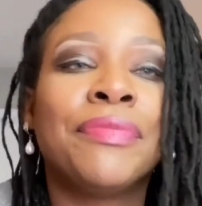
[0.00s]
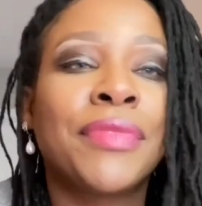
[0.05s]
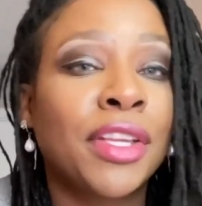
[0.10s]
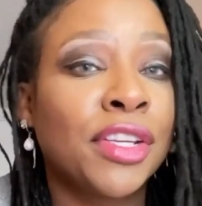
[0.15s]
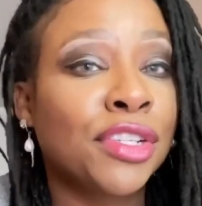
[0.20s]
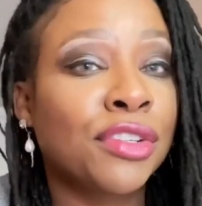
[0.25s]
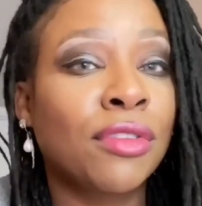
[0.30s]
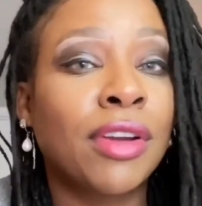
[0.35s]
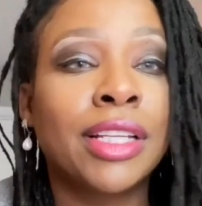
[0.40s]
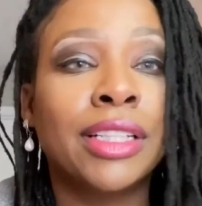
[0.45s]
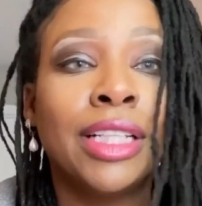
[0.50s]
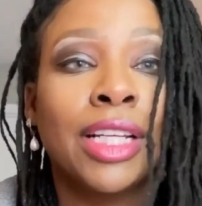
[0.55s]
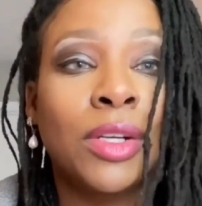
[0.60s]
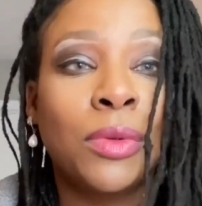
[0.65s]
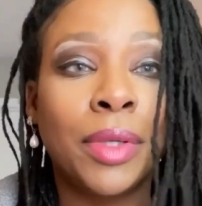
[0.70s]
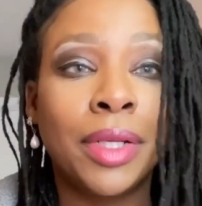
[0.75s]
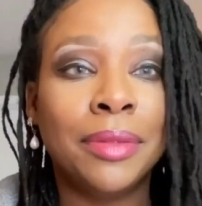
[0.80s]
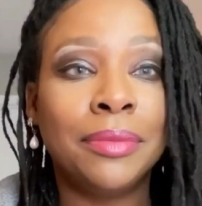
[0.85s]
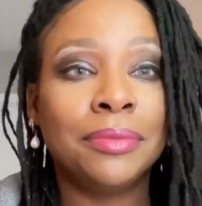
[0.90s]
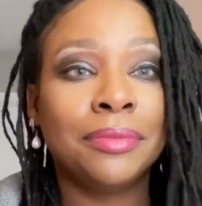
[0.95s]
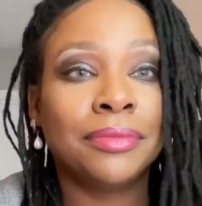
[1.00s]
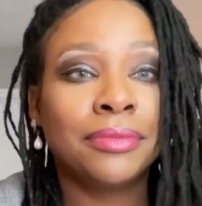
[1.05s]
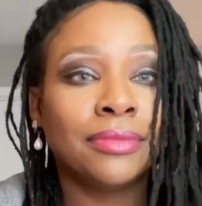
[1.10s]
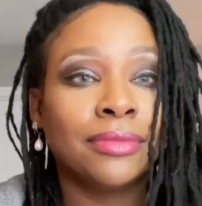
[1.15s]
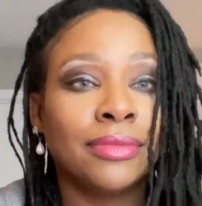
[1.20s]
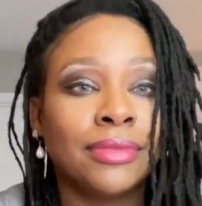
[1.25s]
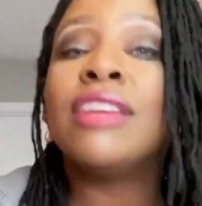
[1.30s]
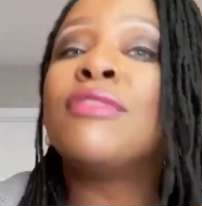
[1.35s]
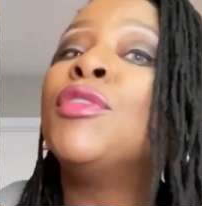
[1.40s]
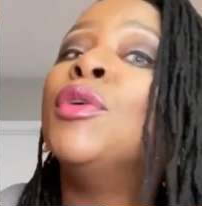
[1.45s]
Straight liquid.
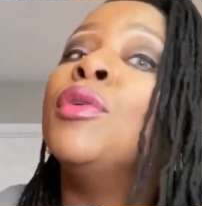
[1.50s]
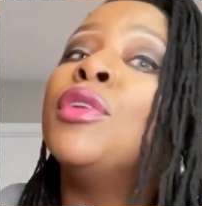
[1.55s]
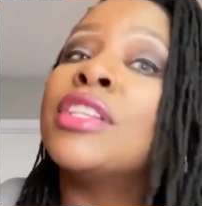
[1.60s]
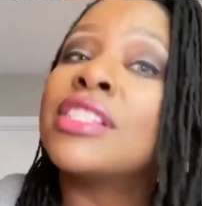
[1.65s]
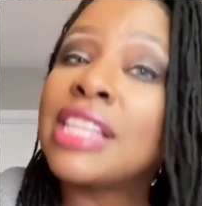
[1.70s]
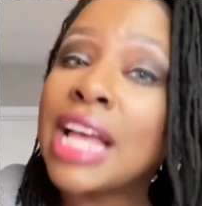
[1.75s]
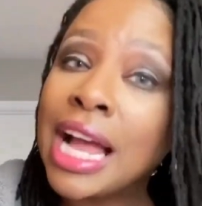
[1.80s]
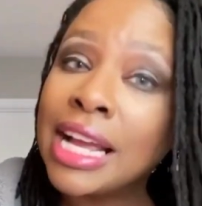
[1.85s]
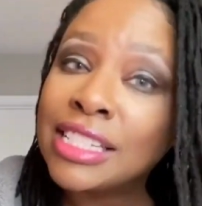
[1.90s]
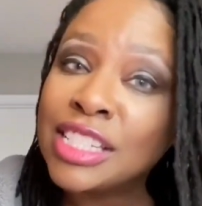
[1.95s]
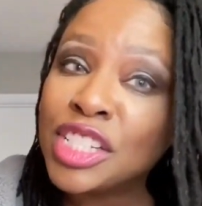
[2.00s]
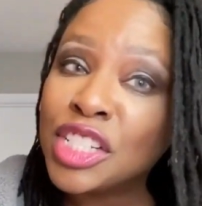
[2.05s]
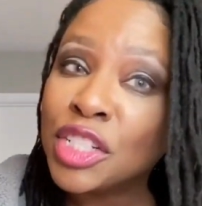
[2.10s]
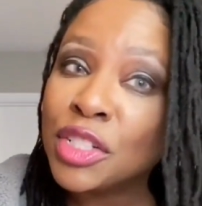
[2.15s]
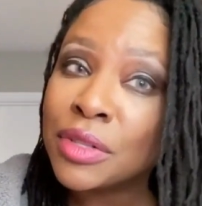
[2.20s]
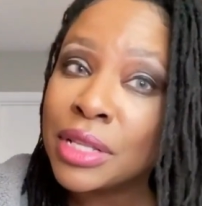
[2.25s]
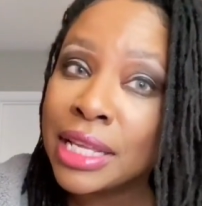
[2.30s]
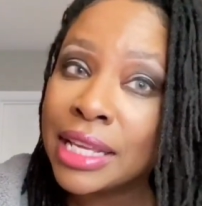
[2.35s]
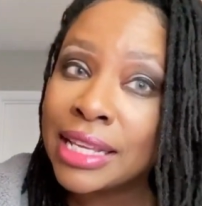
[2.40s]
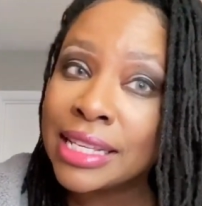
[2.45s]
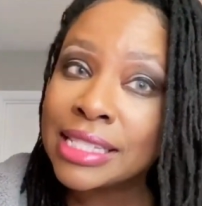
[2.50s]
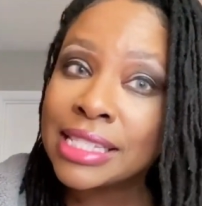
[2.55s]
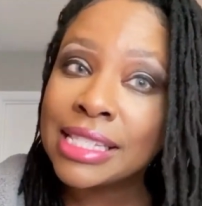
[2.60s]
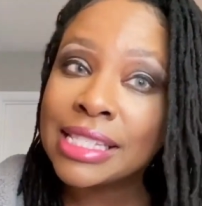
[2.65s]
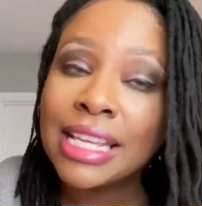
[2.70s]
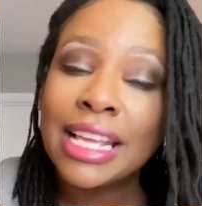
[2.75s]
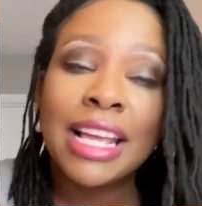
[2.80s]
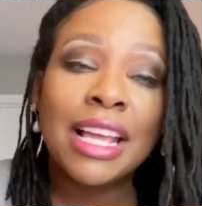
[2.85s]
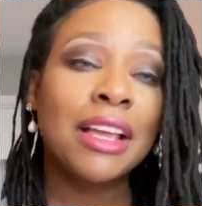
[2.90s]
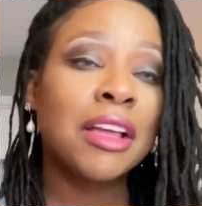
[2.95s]
If you decide to do
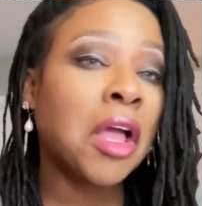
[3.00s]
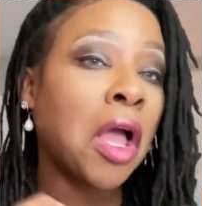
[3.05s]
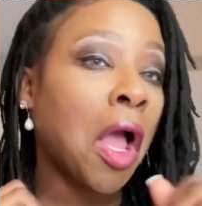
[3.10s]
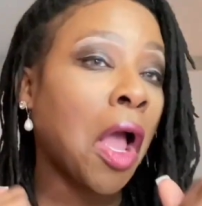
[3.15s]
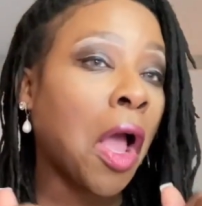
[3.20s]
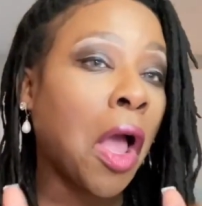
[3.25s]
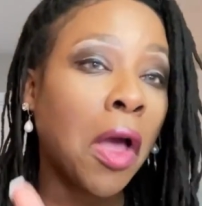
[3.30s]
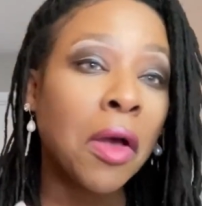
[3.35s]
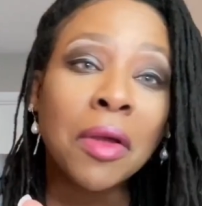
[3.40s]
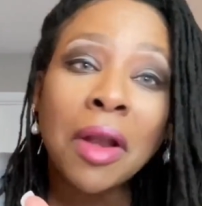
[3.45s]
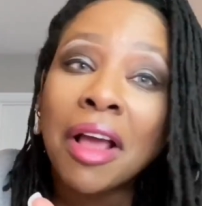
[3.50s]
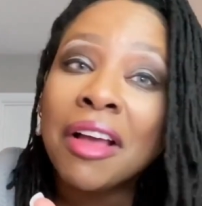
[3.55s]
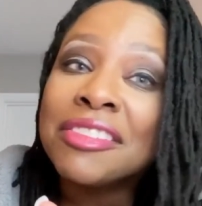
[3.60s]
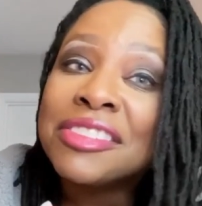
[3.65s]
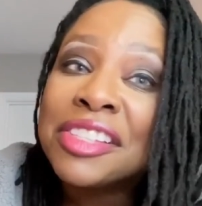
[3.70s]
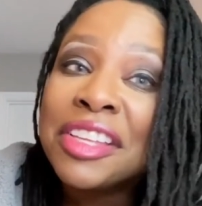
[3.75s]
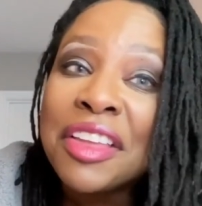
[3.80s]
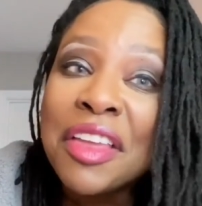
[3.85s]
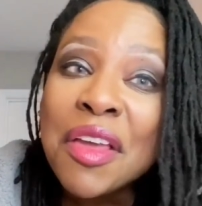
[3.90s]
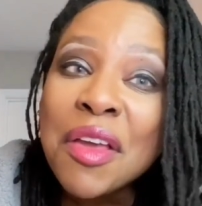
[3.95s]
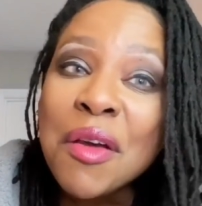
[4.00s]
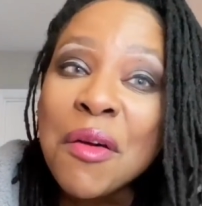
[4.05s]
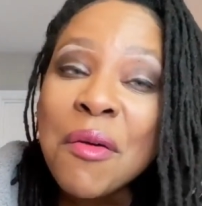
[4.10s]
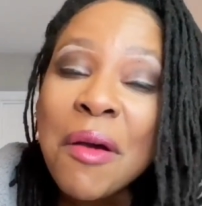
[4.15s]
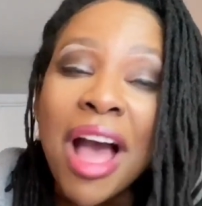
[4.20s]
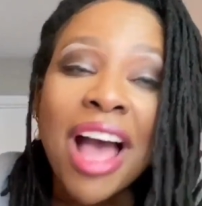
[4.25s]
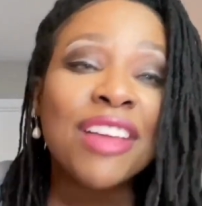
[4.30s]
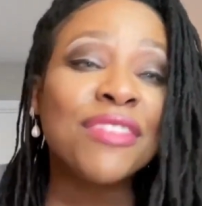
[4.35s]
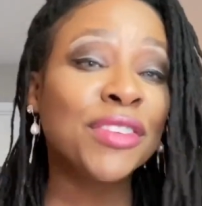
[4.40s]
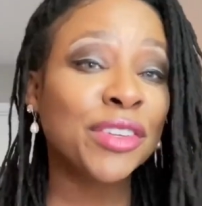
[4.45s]
this, kudos to you.
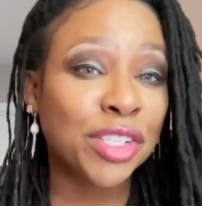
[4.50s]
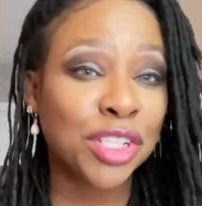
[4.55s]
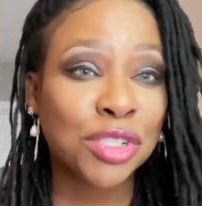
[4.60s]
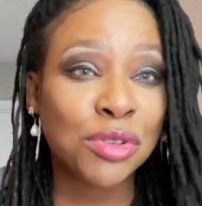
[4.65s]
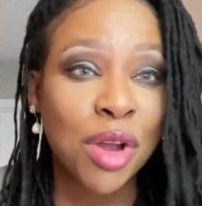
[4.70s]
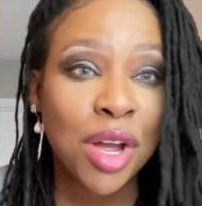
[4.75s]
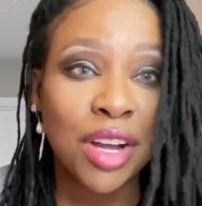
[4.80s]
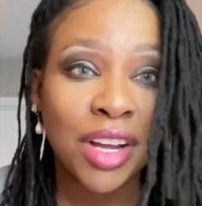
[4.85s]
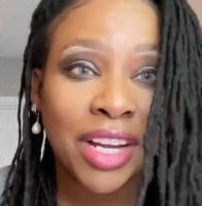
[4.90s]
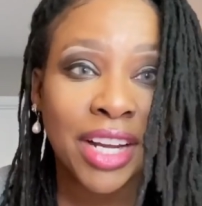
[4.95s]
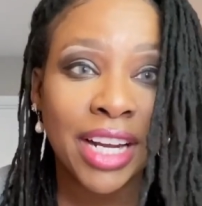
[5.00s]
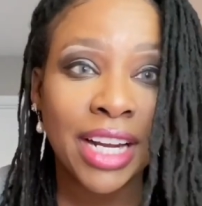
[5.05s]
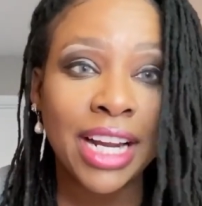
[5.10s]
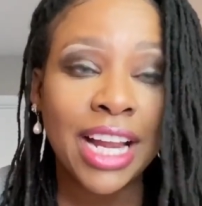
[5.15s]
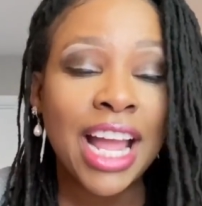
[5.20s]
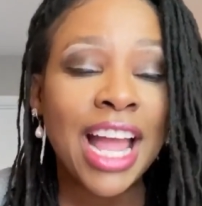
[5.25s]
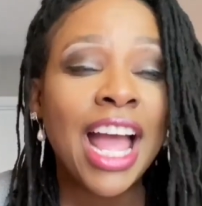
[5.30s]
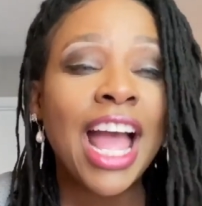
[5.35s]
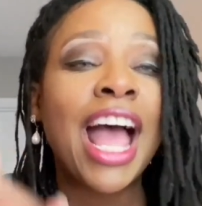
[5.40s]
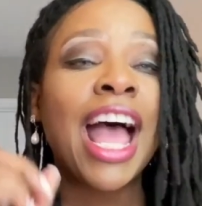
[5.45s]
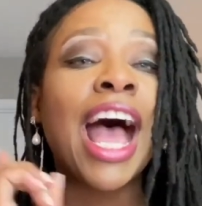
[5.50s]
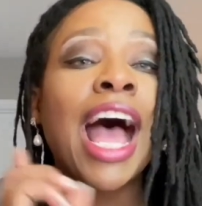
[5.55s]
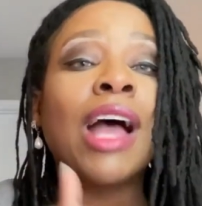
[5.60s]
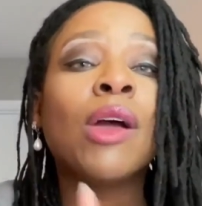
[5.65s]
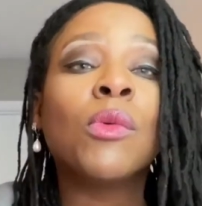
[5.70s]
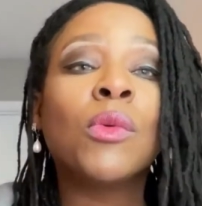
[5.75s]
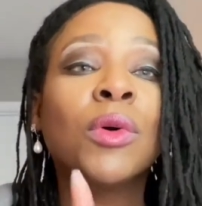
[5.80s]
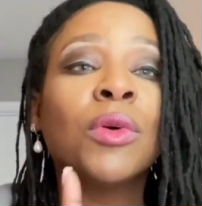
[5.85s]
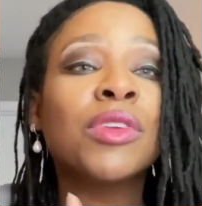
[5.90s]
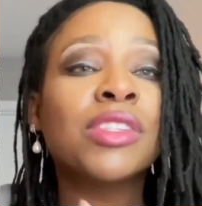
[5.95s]
I feel stronger. I
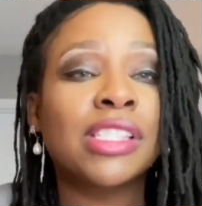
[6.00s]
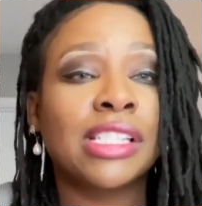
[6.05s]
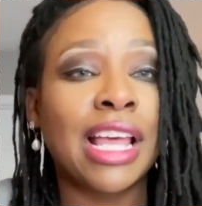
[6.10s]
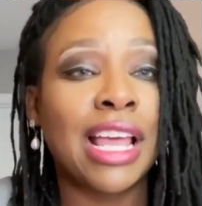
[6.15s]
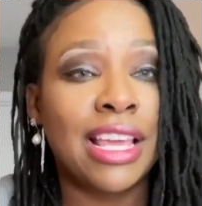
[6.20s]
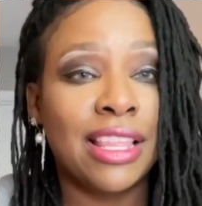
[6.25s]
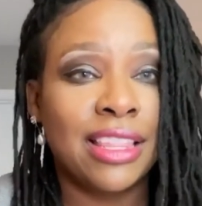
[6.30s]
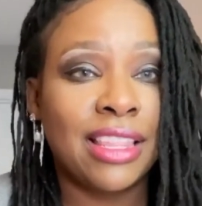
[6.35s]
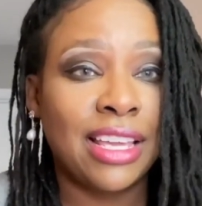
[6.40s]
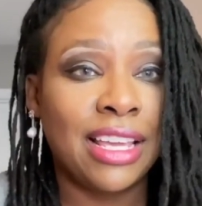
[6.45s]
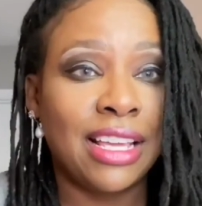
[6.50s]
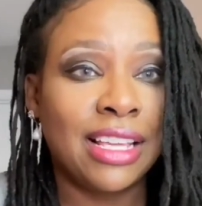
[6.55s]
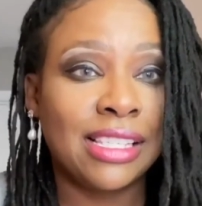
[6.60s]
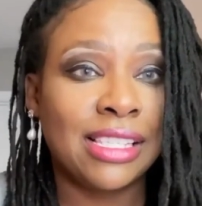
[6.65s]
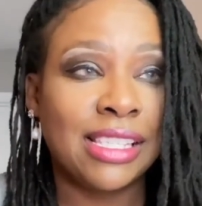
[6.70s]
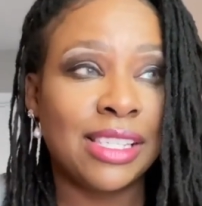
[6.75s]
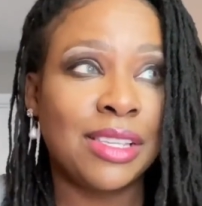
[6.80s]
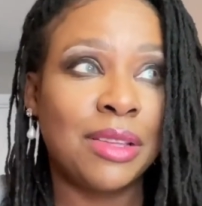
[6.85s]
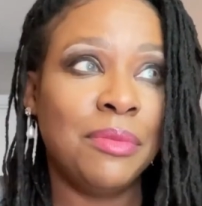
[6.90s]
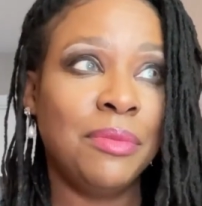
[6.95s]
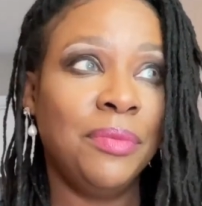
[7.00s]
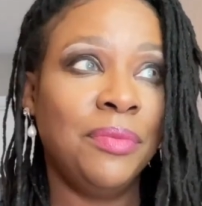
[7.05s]
will say this.